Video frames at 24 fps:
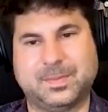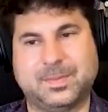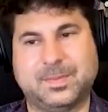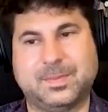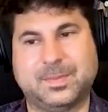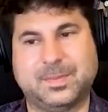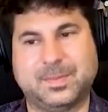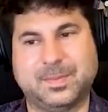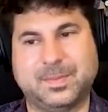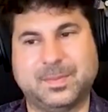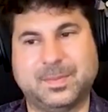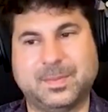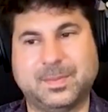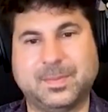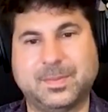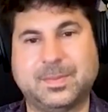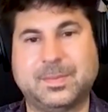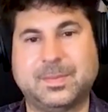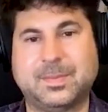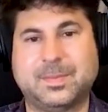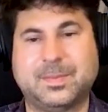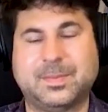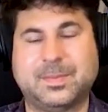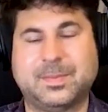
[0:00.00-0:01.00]

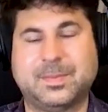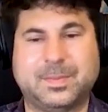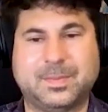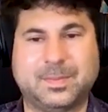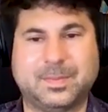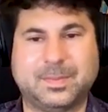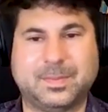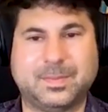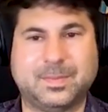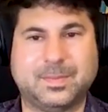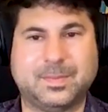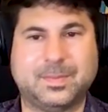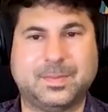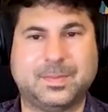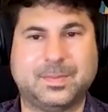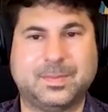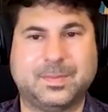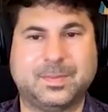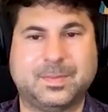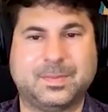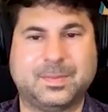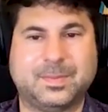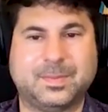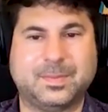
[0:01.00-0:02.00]

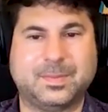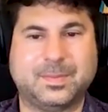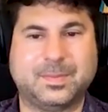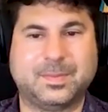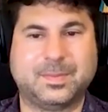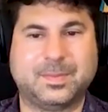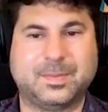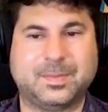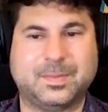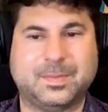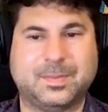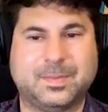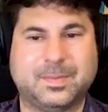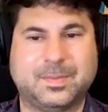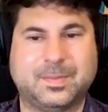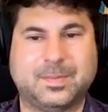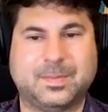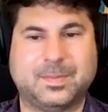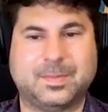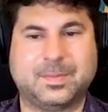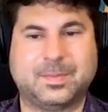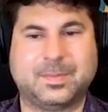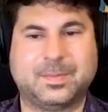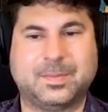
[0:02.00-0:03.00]

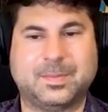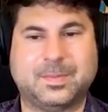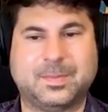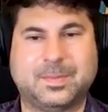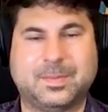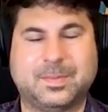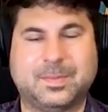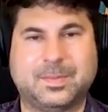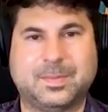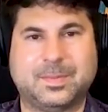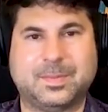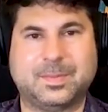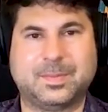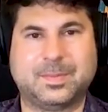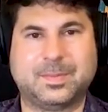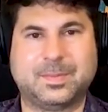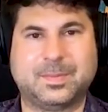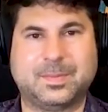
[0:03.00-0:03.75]
(not speaking)